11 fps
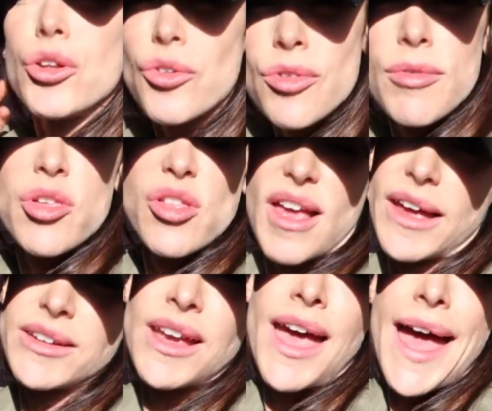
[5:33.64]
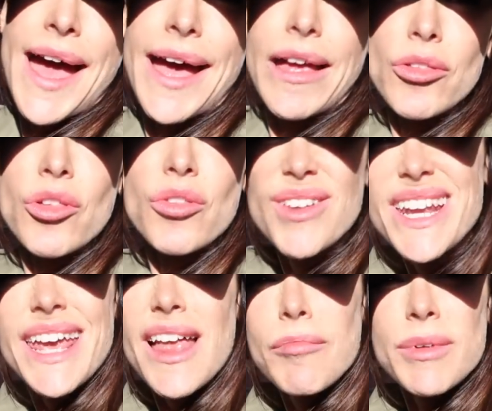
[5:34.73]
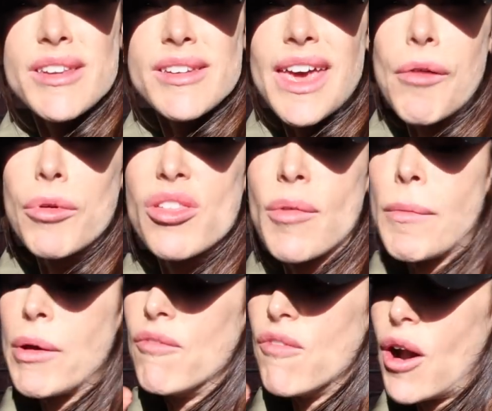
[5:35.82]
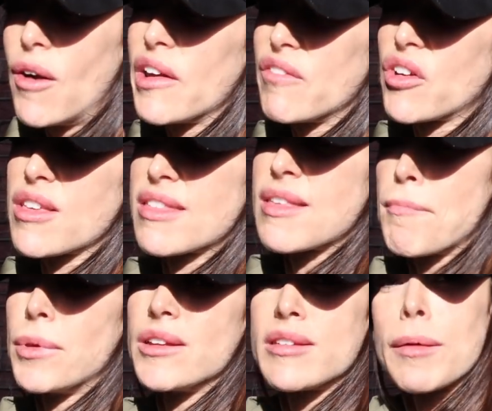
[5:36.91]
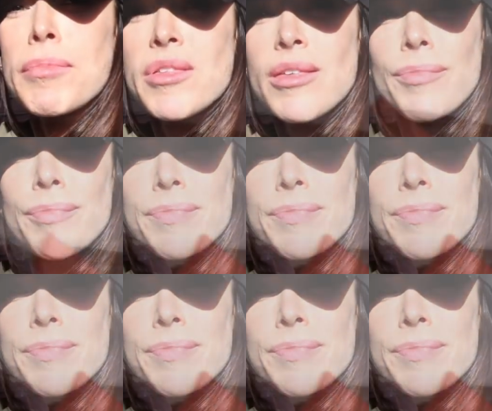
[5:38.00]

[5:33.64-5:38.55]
she knows what she's at, and she's really helped me today with some very, very simple tips.